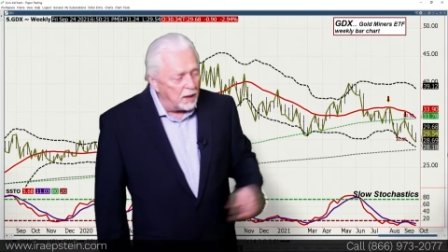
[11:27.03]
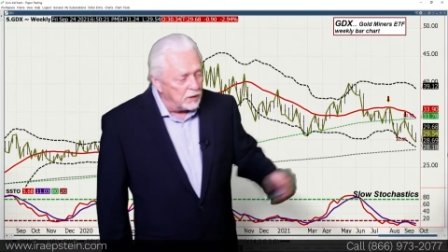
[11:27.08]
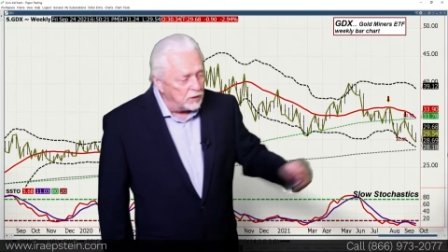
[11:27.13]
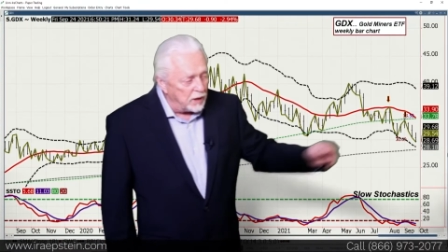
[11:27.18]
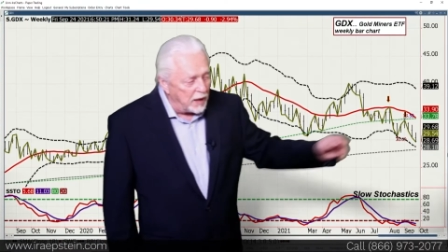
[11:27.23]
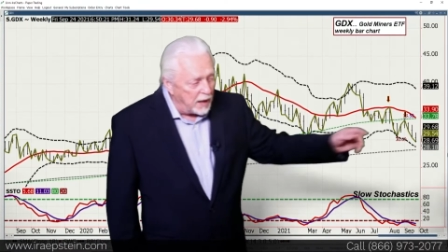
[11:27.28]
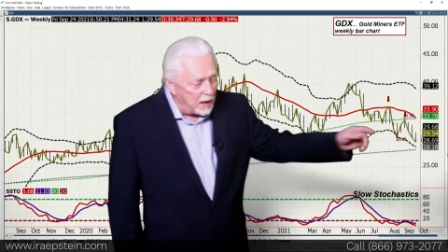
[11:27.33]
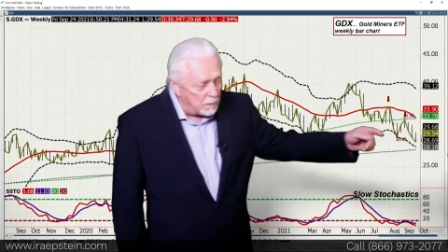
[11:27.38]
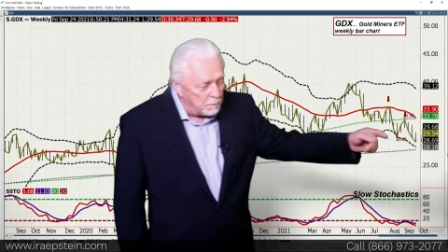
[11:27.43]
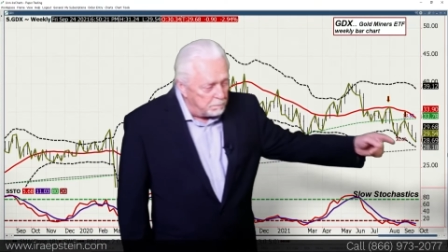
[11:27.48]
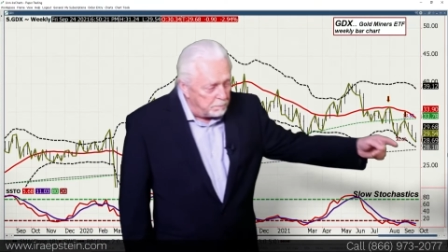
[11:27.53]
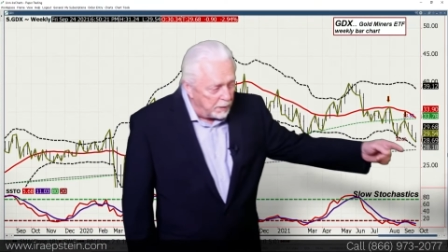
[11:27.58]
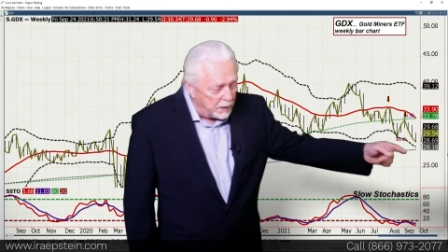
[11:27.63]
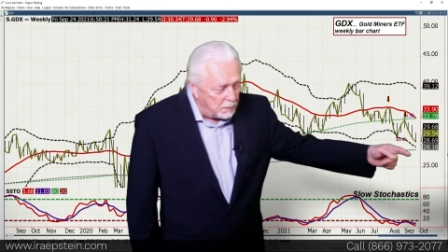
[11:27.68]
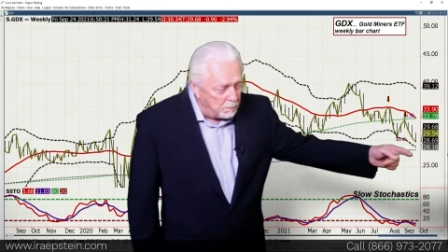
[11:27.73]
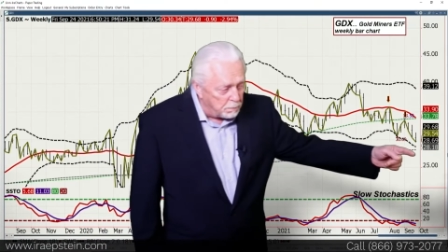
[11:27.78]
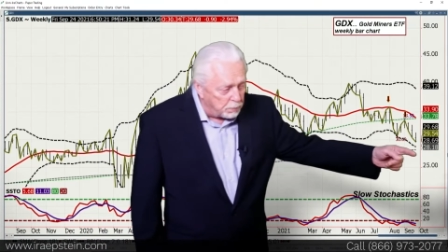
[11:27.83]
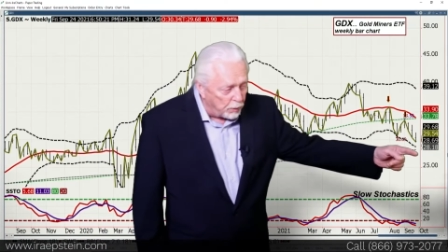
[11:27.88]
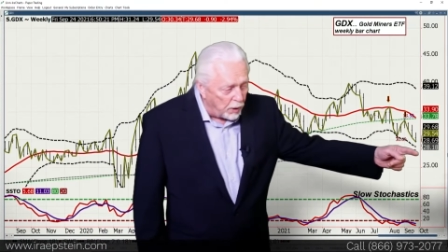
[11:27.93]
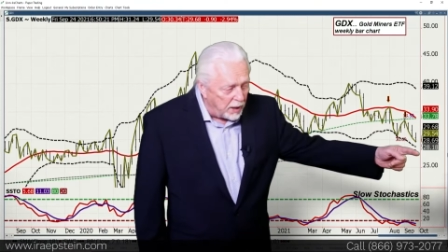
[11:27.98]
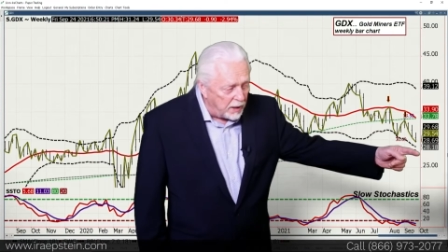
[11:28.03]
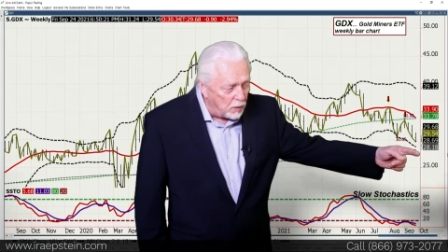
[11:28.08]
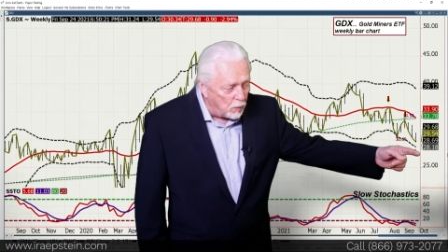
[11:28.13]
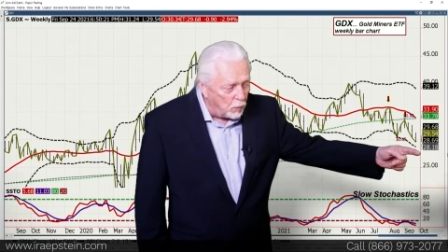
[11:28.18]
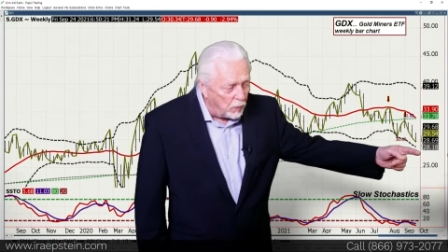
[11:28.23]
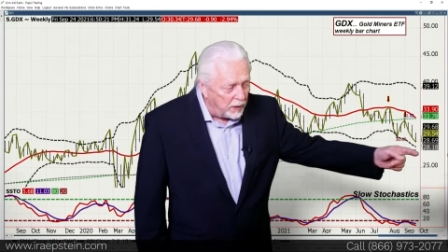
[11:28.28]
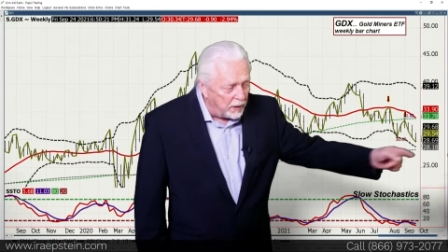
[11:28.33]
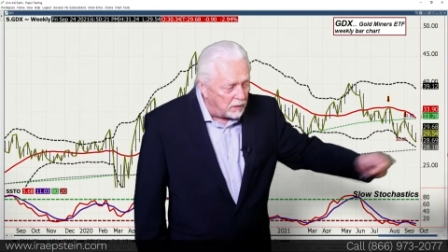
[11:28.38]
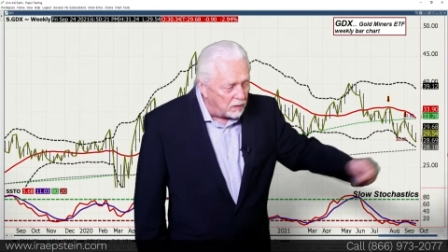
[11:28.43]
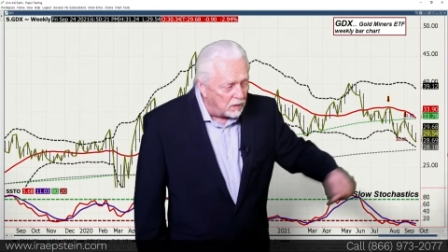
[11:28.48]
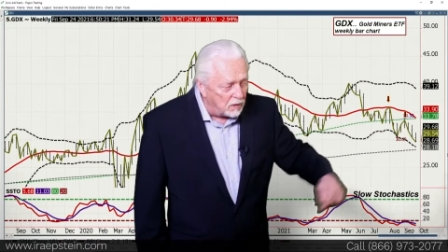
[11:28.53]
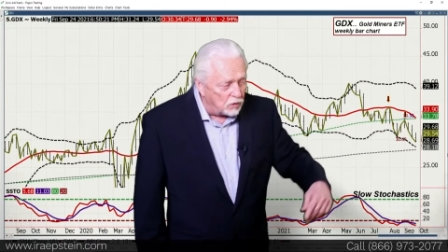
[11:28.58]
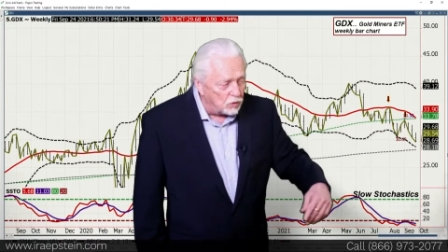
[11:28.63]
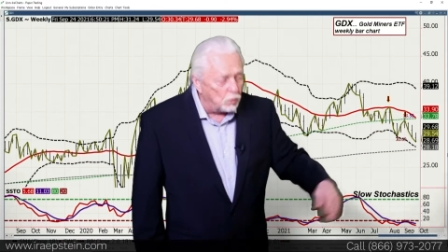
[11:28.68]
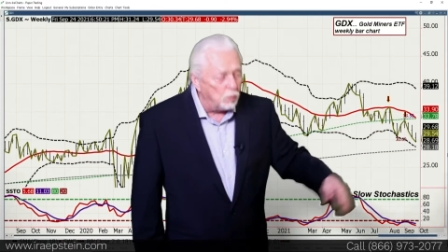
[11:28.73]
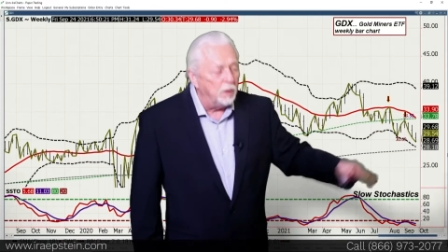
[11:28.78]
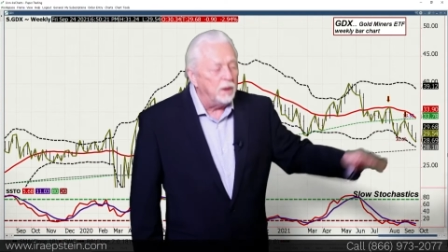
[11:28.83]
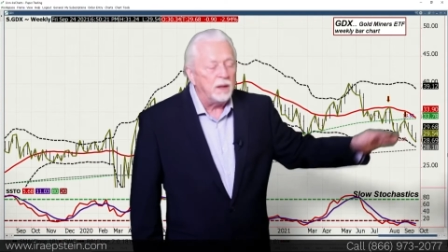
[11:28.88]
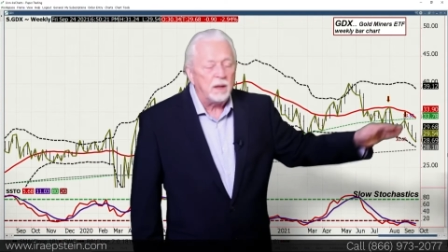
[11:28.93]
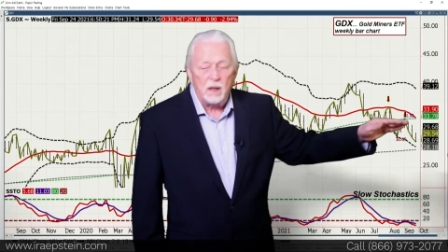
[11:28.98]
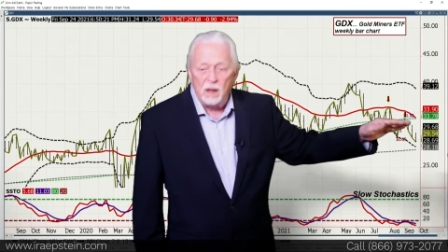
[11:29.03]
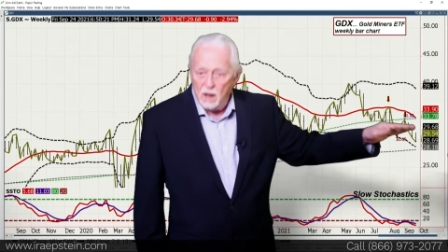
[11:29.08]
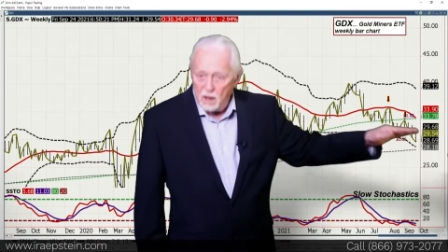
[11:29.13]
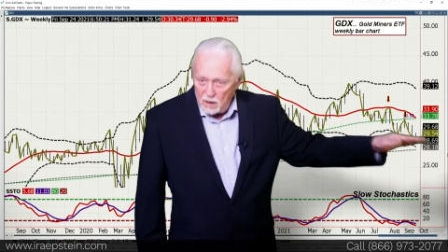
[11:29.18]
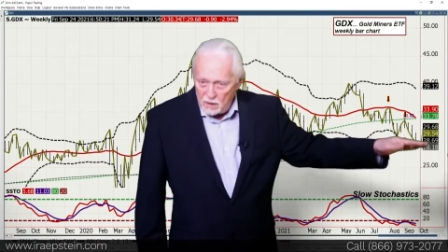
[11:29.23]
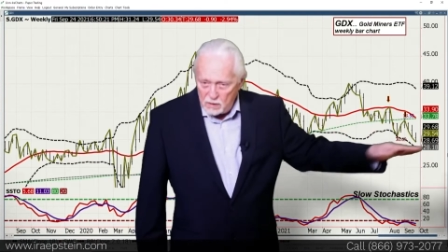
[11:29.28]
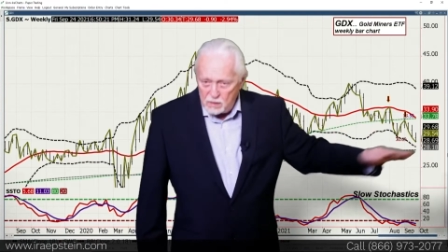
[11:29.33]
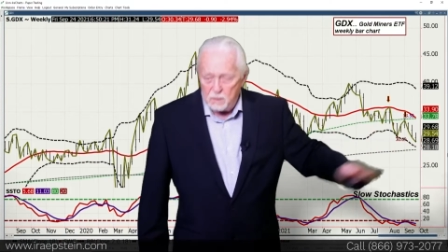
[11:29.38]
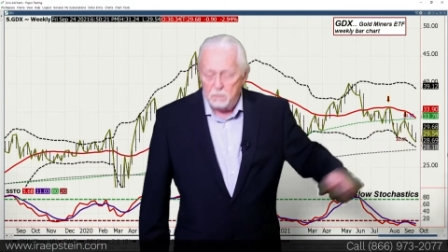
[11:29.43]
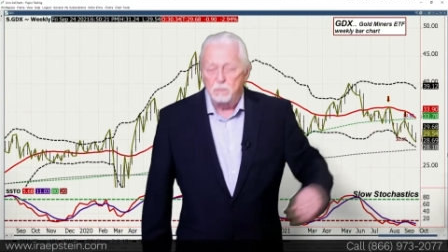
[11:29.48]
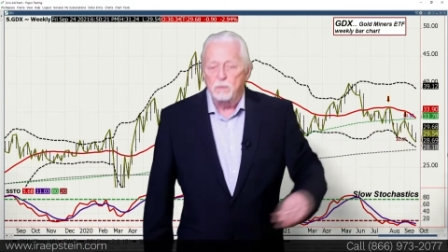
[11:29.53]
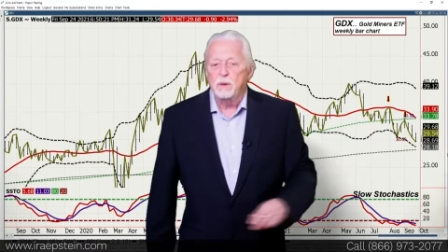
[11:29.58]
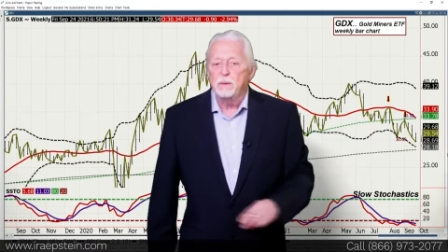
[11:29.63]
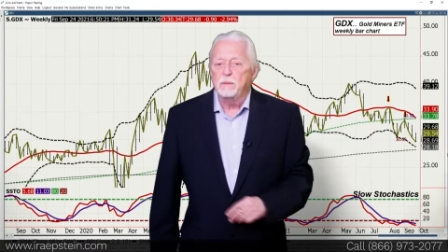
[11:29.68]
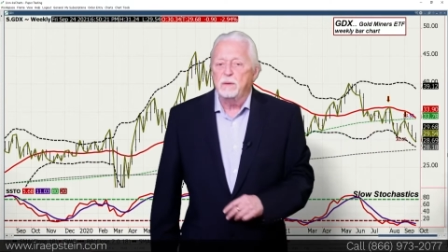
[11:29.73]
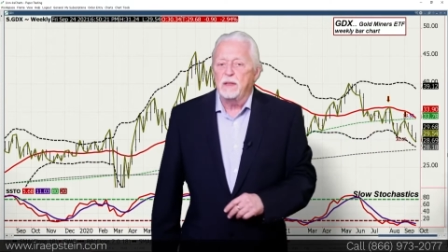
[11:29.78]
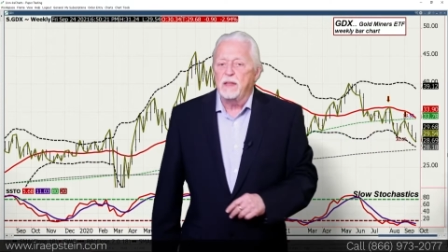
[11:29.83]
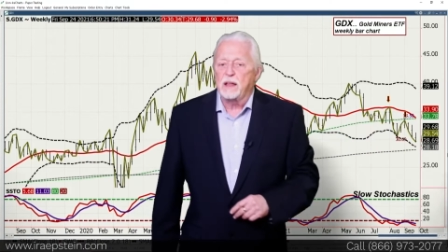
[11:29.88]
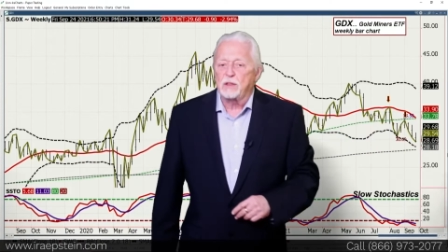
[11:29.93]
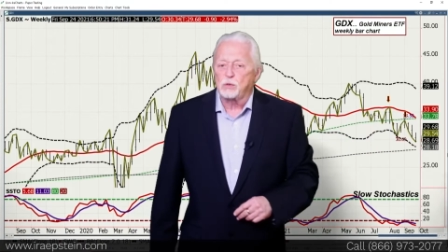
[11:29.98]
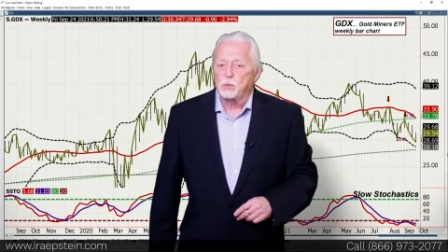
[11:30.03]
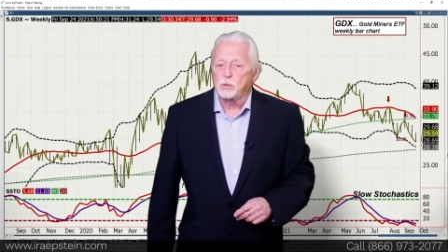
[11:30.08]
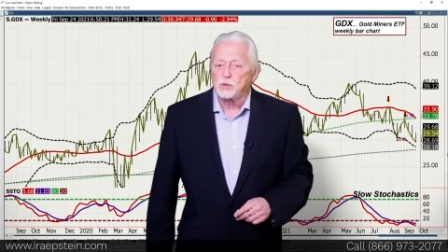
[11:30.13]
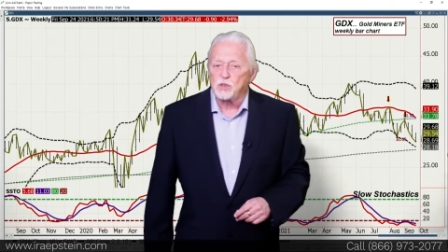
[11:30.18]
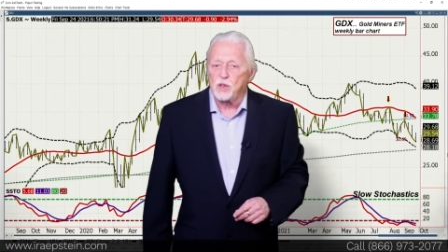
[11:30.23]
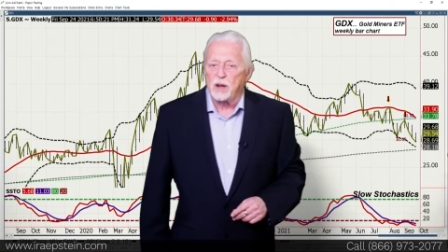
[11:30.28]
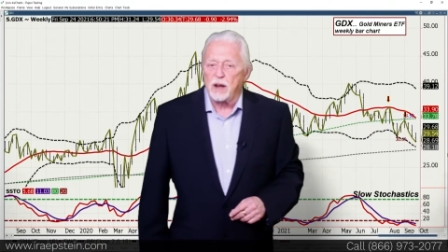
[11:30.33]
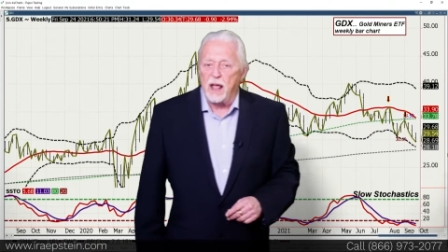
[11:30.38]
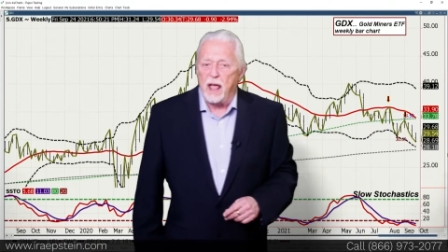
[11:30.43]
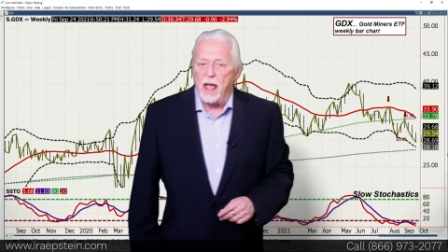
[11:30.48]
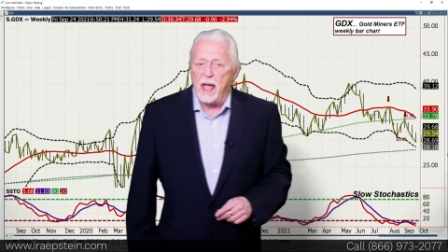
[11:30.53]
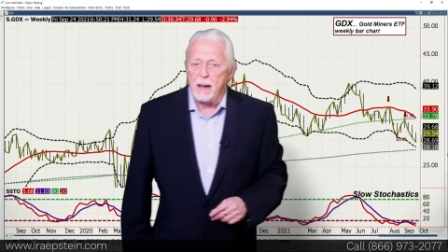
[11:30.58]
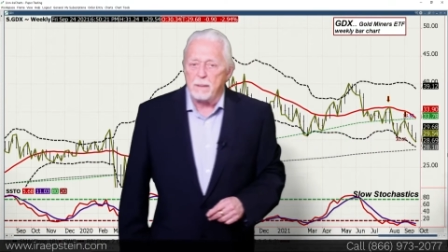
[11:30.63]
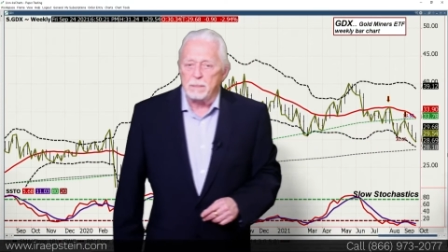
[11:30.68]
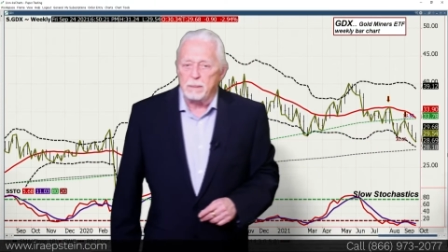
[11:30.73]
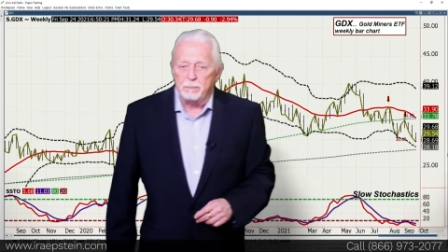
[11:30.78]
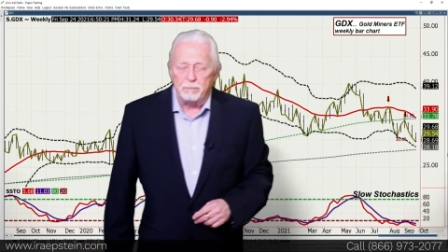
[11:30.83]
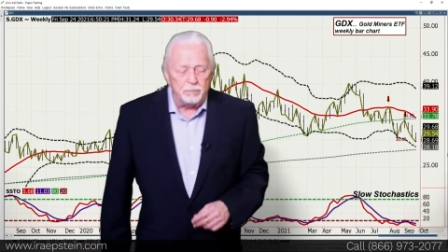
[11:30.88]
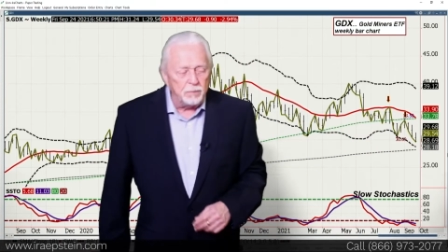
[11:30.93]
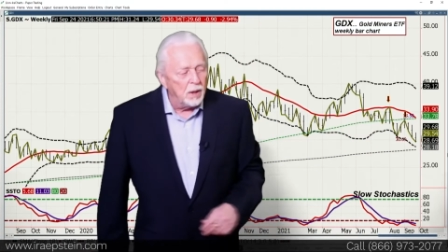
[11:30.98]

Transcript: And you had a big break week this week. The, that's what's going to happen.